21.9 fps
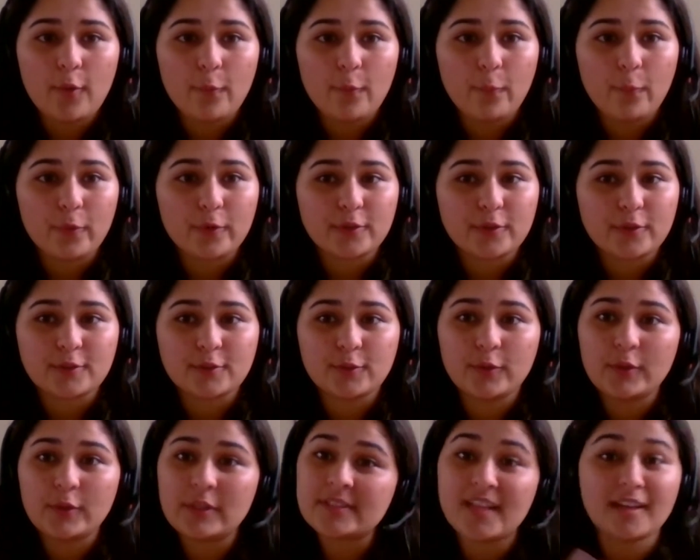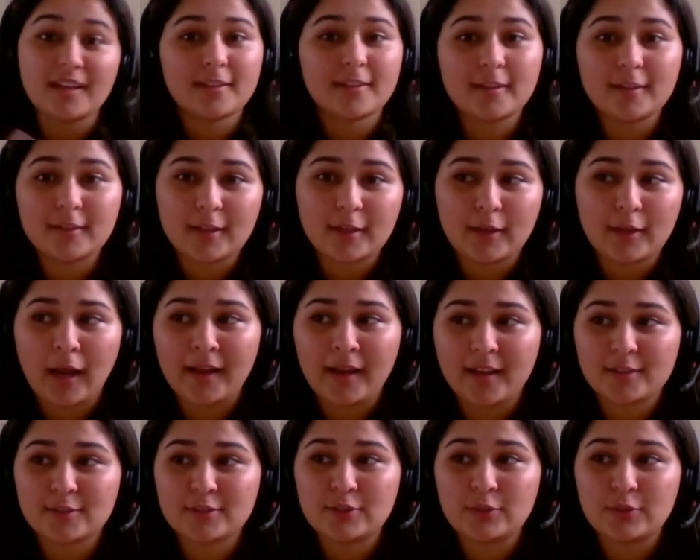What is there anything that I
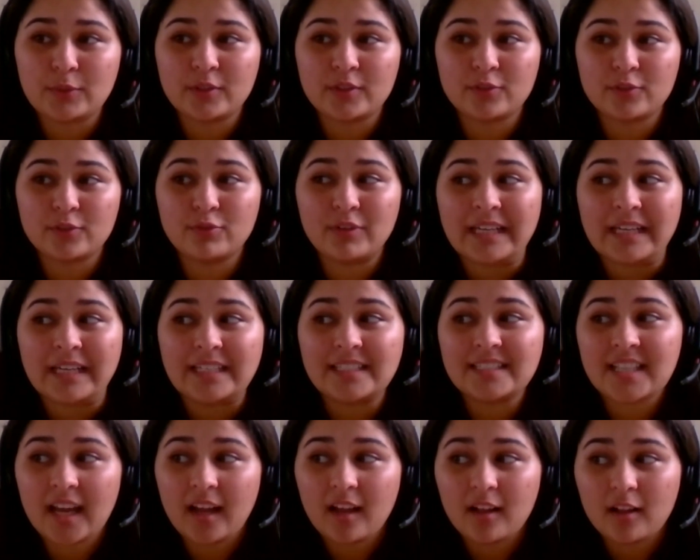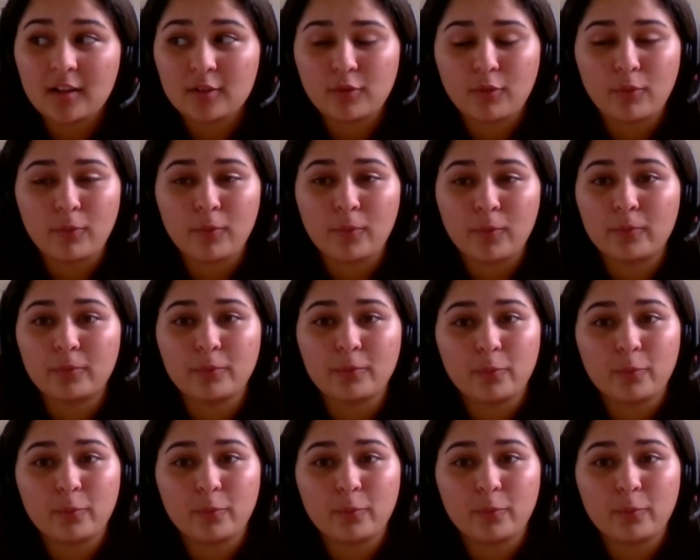guess you could really tell or